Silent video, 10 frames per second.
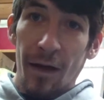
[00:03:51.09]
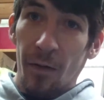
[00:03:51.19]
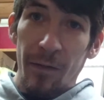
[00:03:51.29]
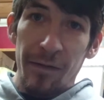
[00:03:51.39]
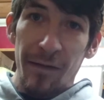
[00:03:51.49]

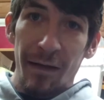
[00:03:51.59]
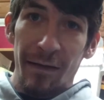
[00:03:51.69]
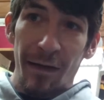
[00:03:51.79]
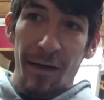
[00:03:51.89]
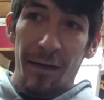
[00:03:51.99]
Always check
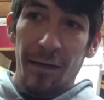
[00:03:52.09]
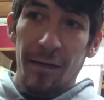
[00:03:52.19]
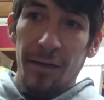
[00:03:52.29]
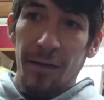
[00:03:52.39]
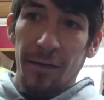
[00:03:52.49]
that.
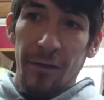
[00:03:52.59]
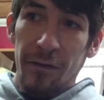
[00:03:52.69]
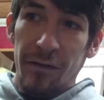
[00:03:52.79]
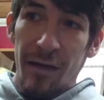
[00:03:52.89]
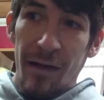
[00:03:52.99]
They're
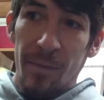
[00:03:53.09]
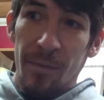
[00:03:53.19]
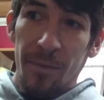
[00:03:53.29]
cheap.